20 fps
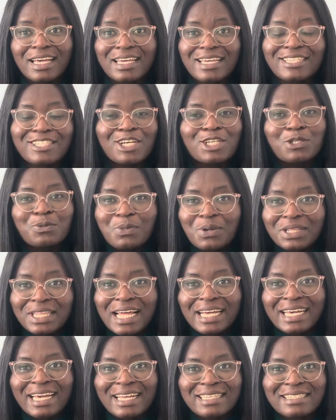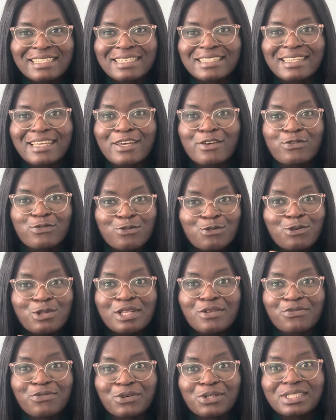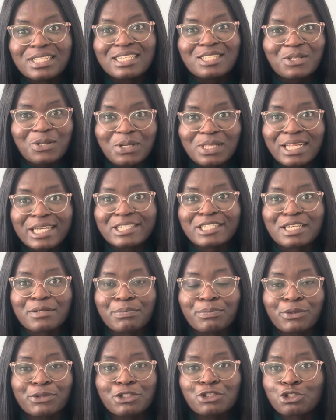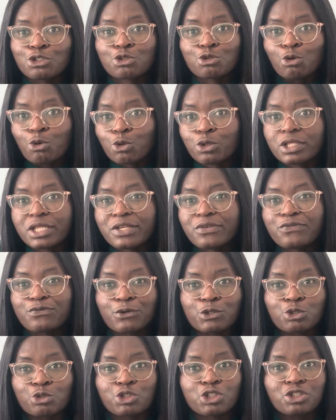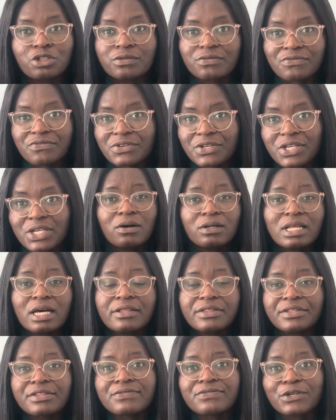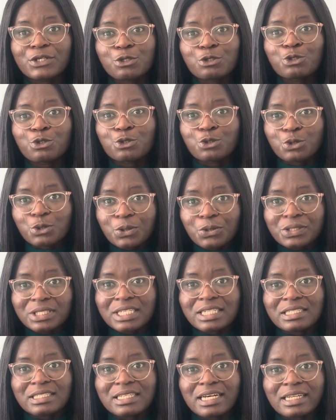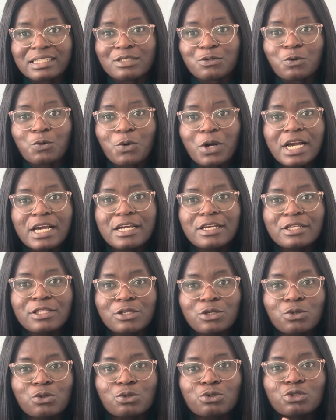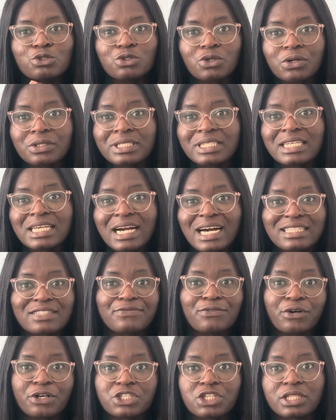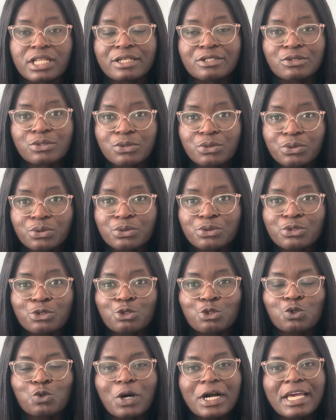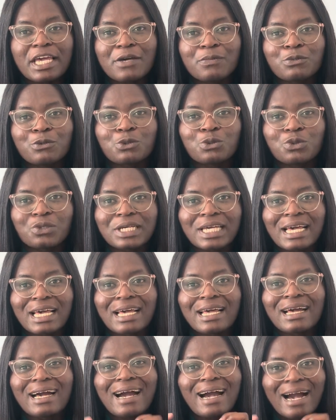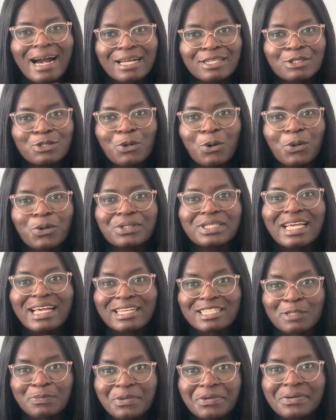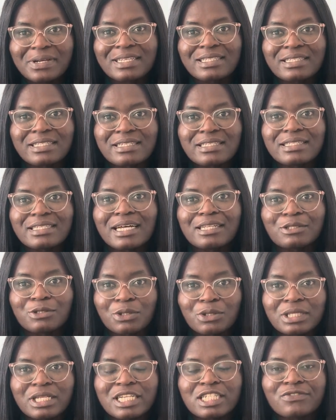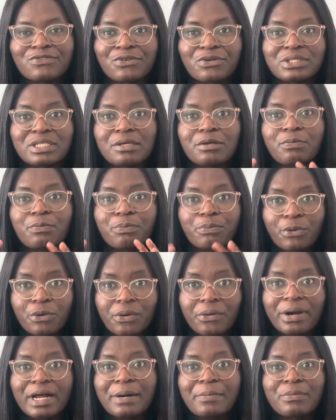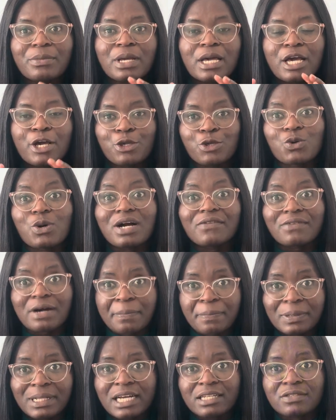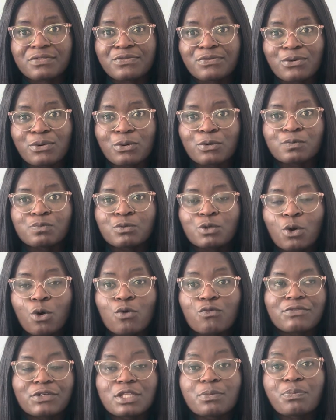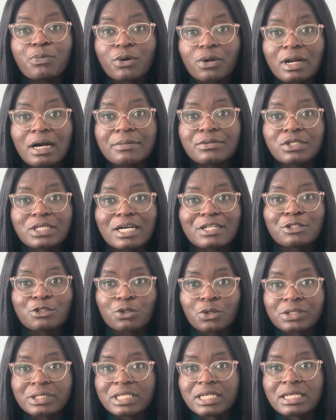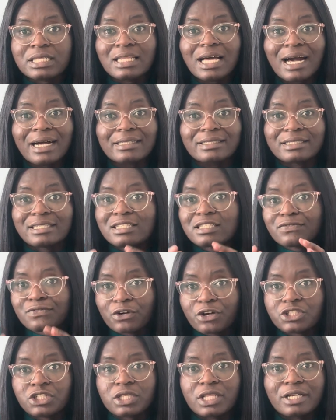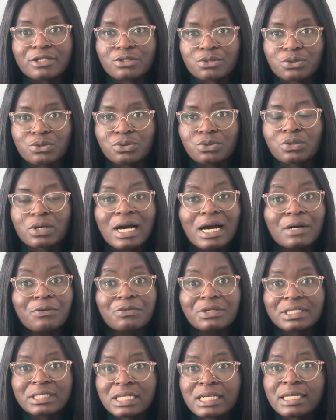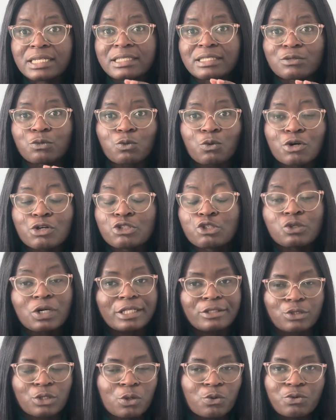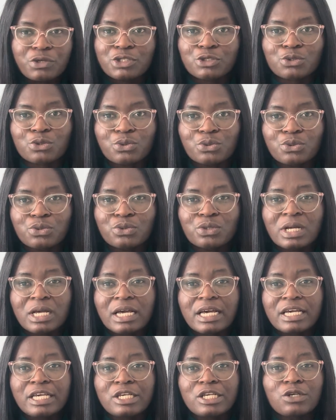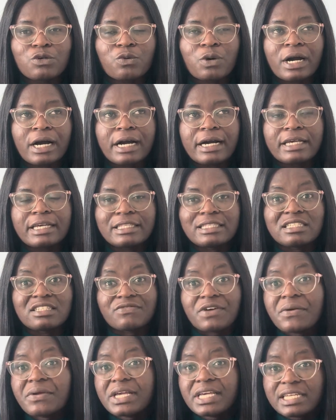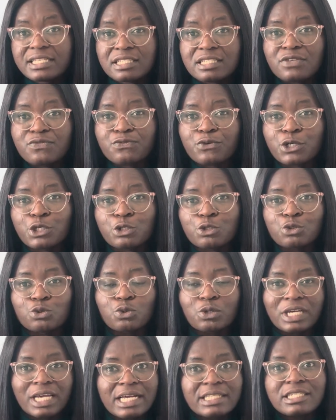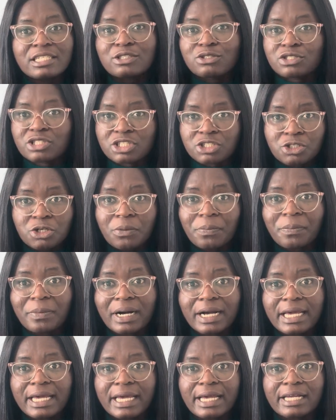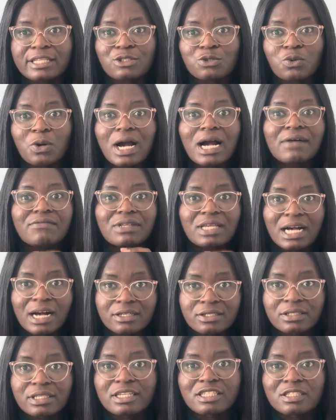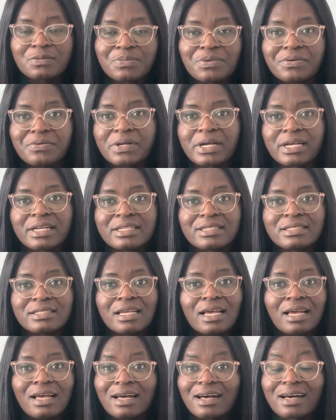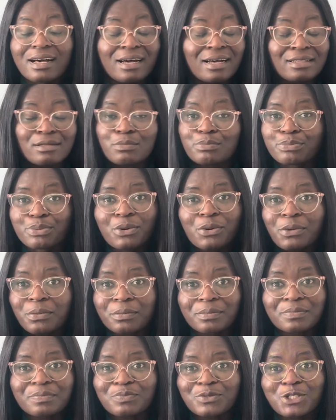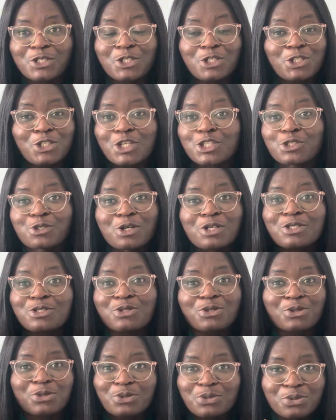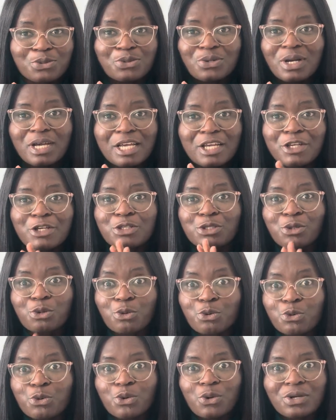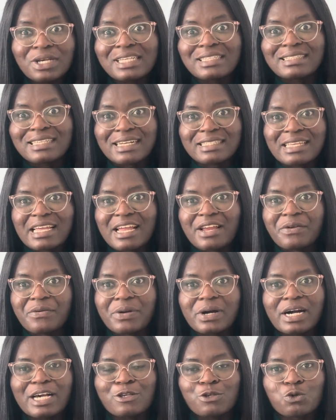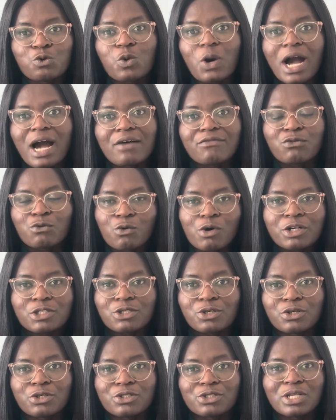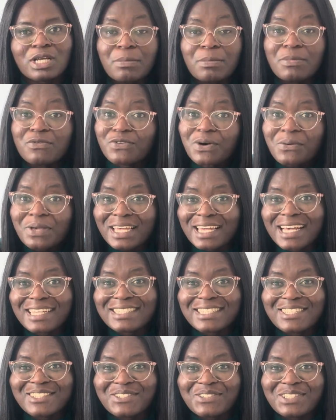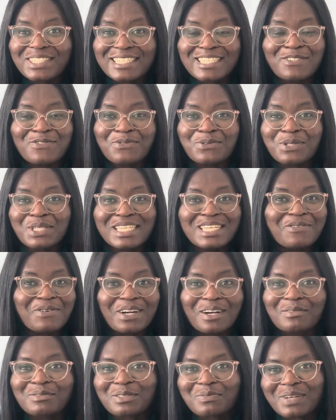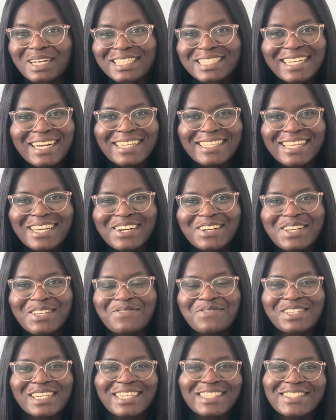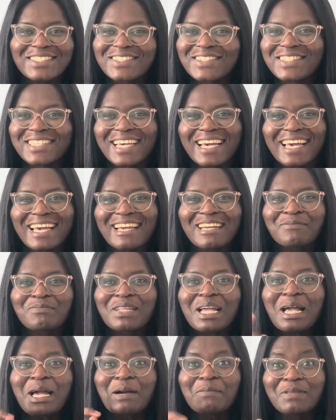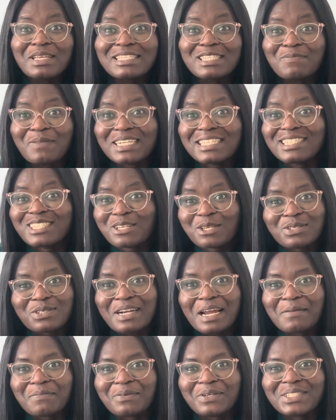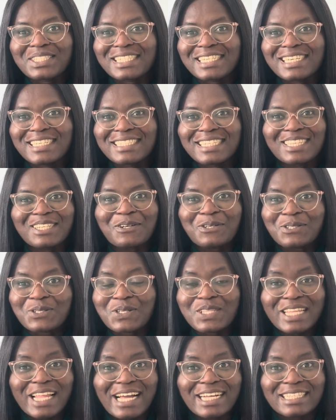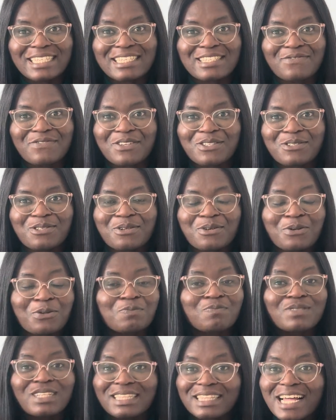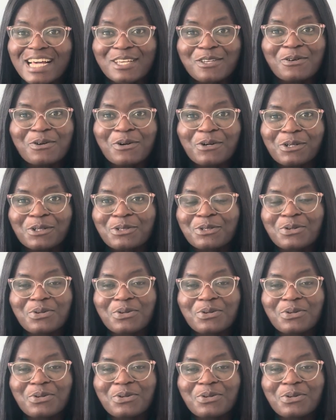It's just more like getting a fully funded scholarship, but this is only for tuition fee. Another thing for you to note is that when you study at vocational schools, you are able to get hands-on experiences and knowledge for the program you have applied for or for the programs you are studying at this vocational school. And with this, once you are done with school, you are it is very easy for you to get into the job market. You have the hands-on experience and boom, you're just going to you know grow in that area you have worked on but before we get into this fully welcome to my channel if you are new here please smash the subscribe button and also like this video like you all